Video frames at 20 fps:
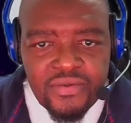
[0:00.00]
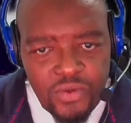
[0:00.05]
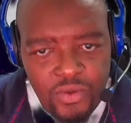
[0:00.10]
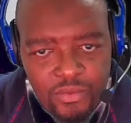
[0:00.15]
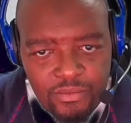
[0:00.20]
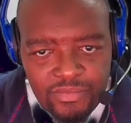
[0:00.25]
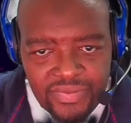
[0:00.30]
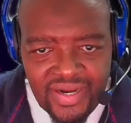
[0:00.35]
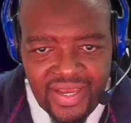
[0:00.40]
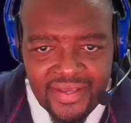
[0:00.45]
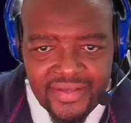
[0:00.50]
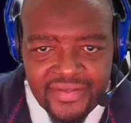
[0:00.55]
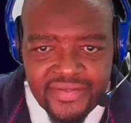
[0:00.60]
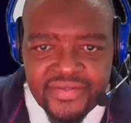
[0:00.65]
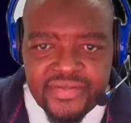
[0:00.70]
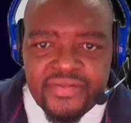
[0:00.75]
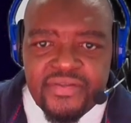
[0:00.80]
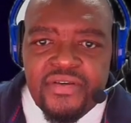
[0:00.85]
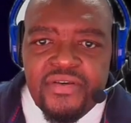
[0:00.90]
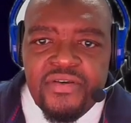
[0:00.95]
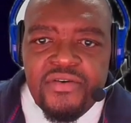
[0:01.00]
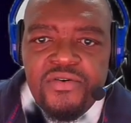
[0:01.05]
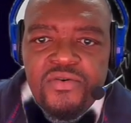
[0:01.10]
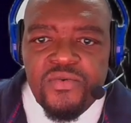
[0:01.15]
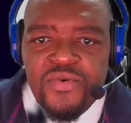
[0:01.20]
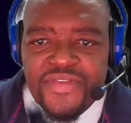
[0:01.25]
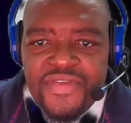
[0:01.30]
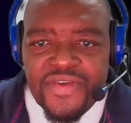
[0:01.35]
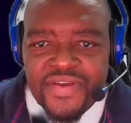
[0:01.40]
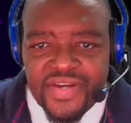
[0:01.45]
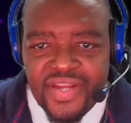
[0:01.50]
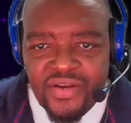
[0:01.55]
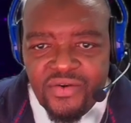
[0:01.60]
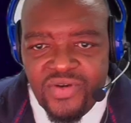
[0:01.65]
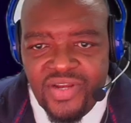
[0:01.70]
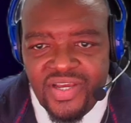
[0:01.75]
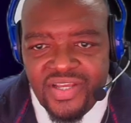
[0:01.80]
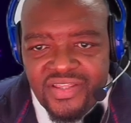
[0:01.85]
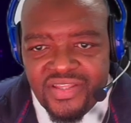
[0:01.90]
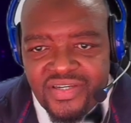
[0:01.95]
compliance with
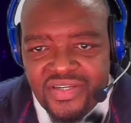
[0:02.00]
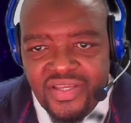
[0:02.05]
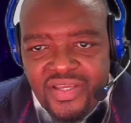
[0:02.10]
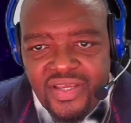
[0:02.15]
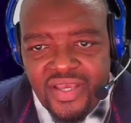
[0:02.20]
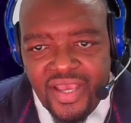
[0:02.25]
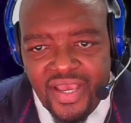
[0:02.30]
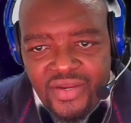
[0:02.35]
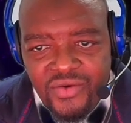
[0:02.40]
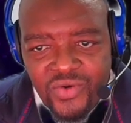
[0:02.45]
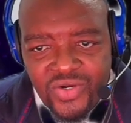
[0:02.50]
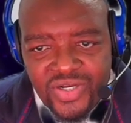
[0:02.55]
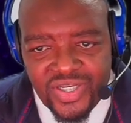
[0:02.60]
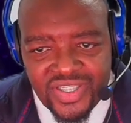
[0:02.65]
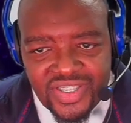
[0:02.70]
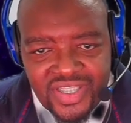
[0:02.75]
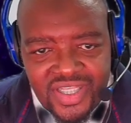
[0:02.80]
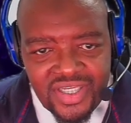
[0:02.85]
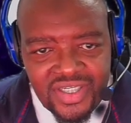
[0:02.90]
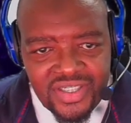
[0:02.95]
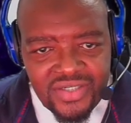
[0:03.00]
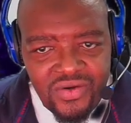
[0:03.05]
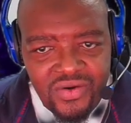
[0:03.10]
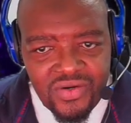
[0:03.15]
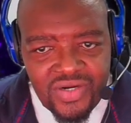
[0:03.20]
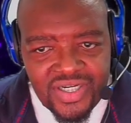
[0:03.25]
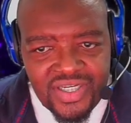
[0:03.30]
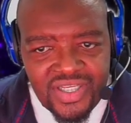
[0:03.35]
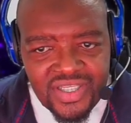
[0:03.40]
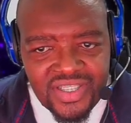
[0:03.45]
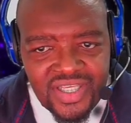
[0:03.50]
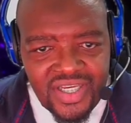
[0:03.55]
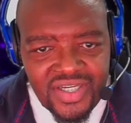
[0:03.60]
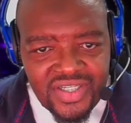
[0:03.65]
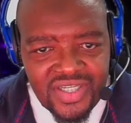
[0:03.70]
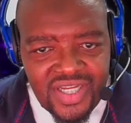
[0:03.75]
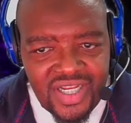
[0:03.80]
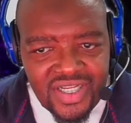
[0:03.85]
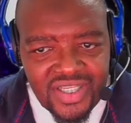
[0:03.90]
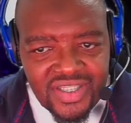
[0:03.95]
regulatory and
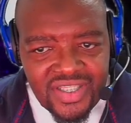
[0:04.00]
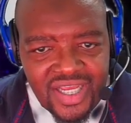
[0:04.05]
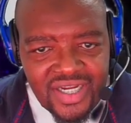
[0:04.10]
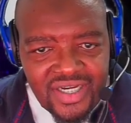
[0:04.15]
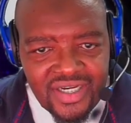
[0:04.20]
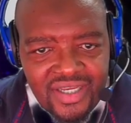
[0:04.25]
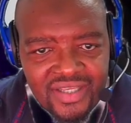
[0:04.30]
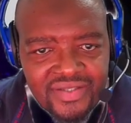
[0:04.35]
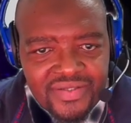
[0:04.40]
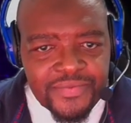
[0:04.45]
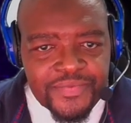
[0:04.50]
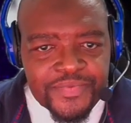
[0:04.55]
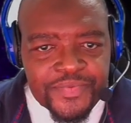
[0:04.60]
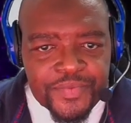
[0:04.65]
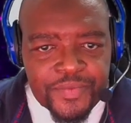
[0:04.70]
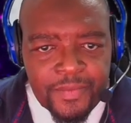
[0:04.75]
organizational standards.